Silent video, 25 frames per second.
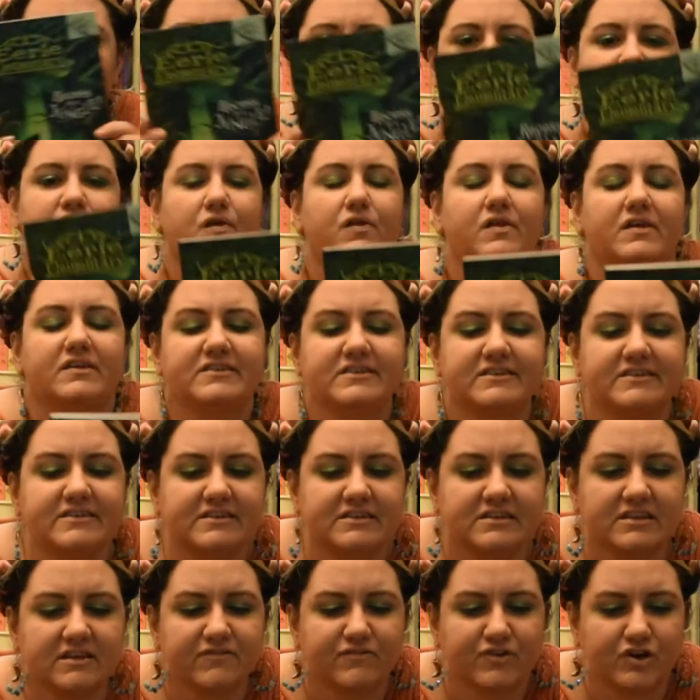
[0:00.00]
So this
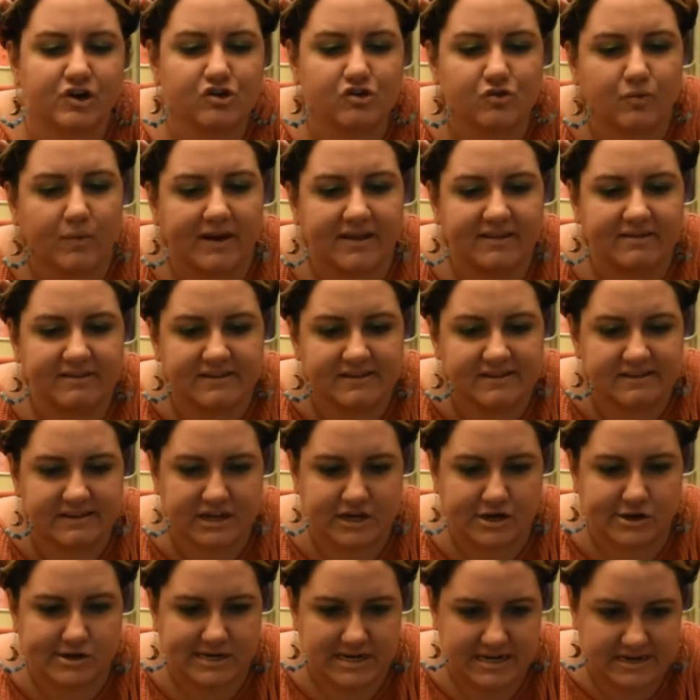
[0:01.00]
isn't the first one in the
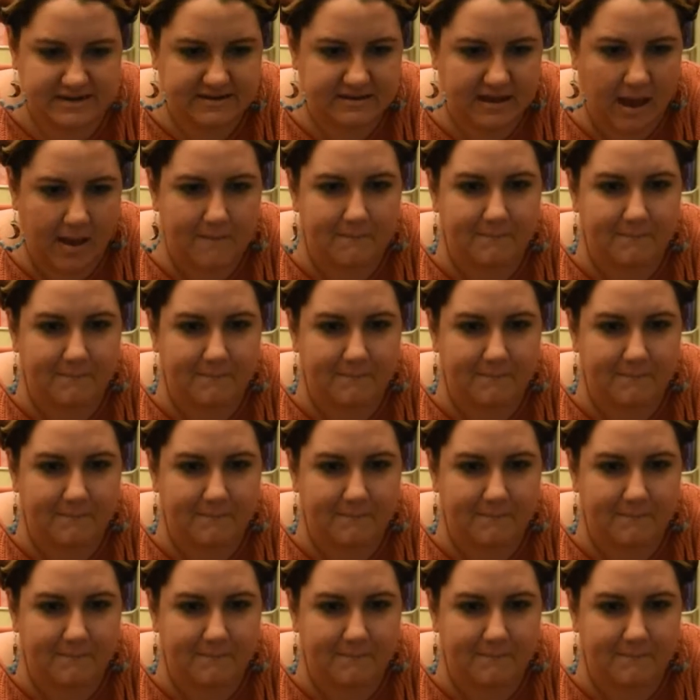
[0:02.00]
series